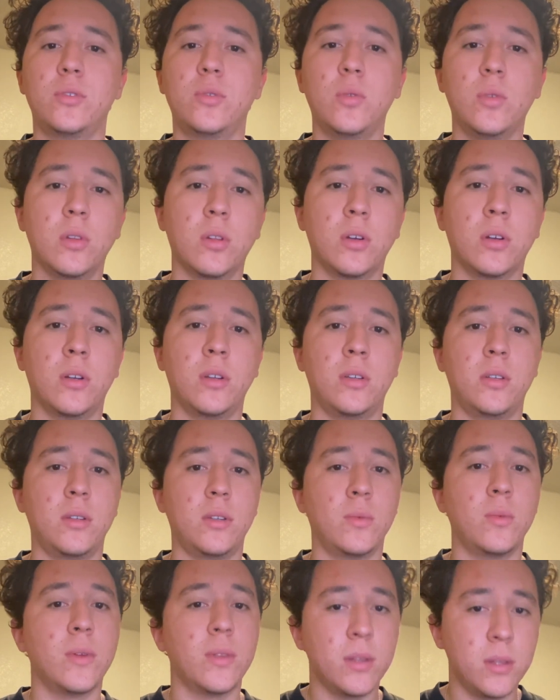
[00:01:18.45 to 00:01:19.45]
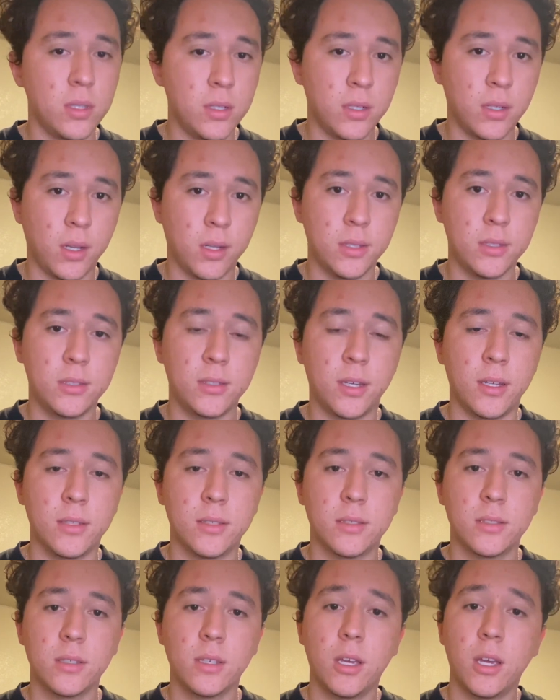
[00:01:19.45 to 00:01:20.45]
to learn within the United
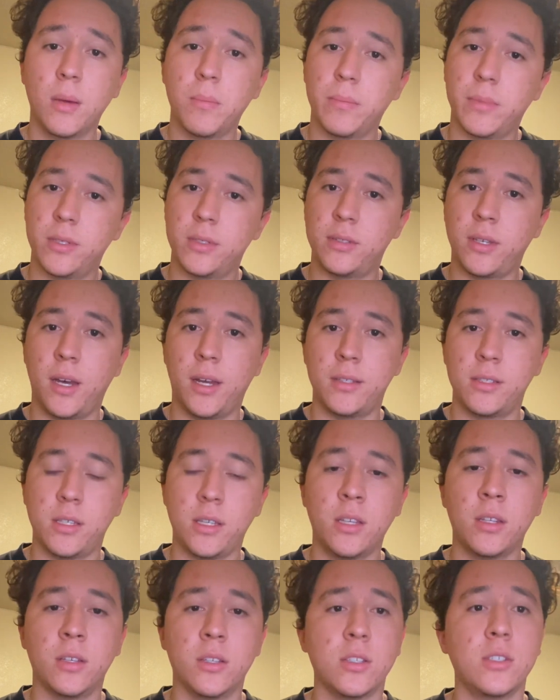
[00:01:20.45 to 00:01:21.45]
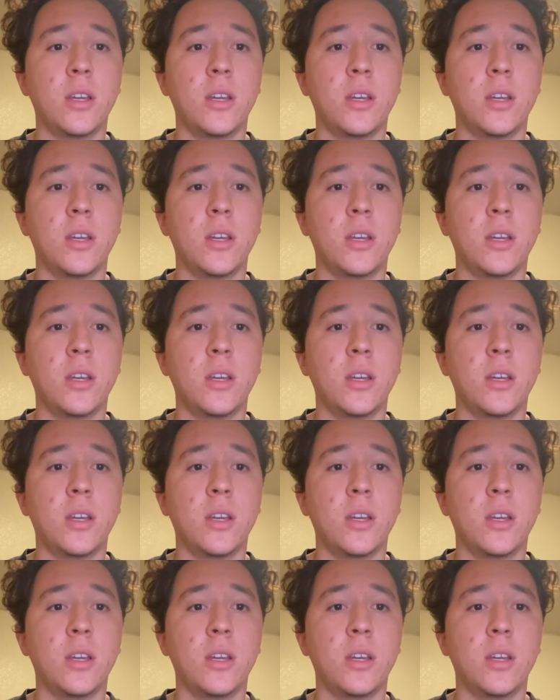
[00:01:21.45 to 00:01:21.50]
States besides English.